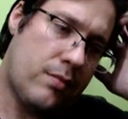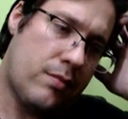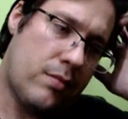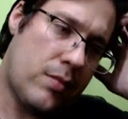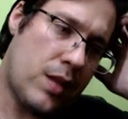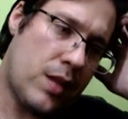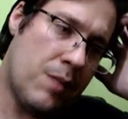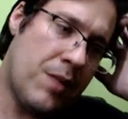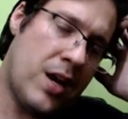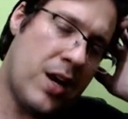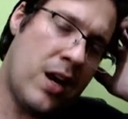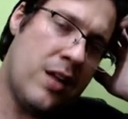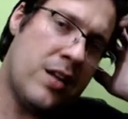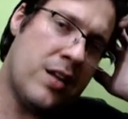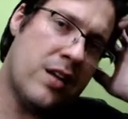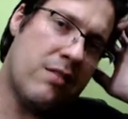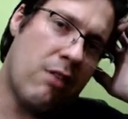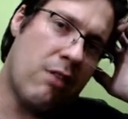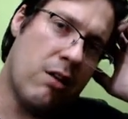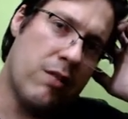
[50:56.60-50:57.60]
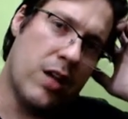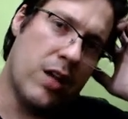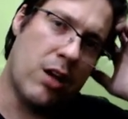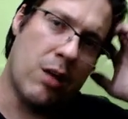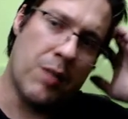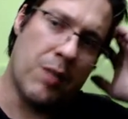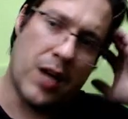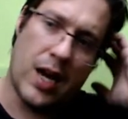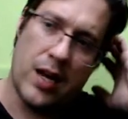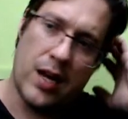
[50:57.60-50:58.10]
I don't think it's overly
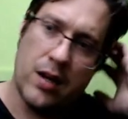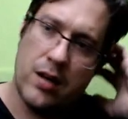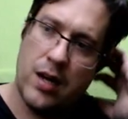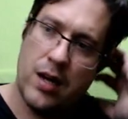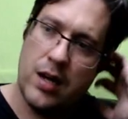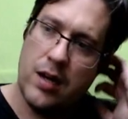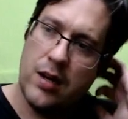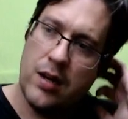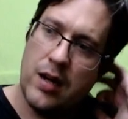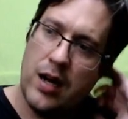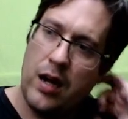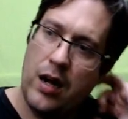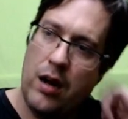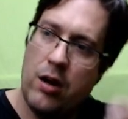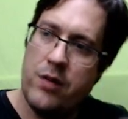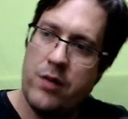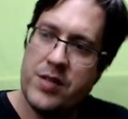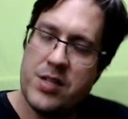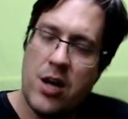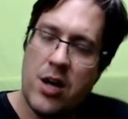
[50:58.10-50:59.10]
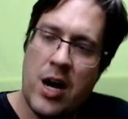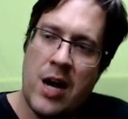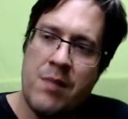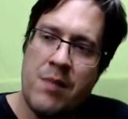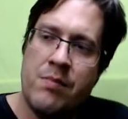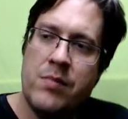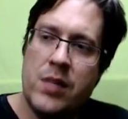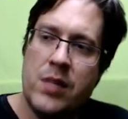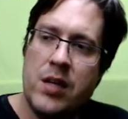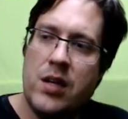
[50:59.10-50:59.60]
complicated. Over time,
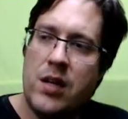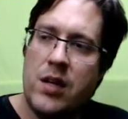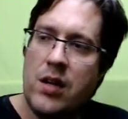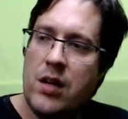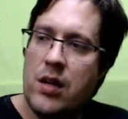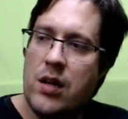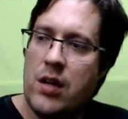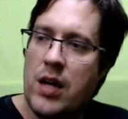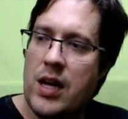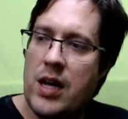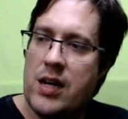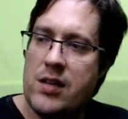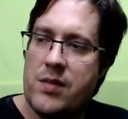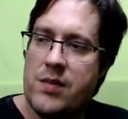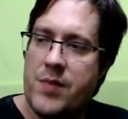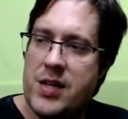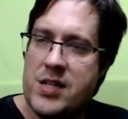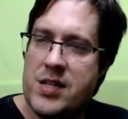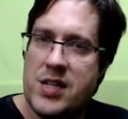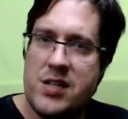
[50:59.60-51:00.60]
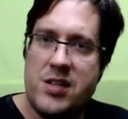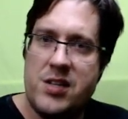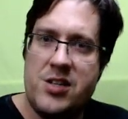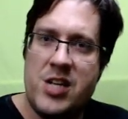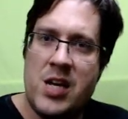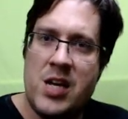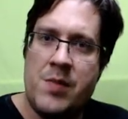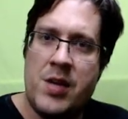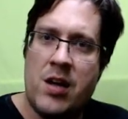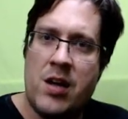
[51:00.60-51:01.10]
especially as a GM,
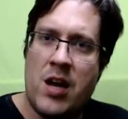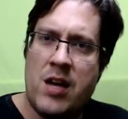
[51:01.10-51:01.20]
you kind of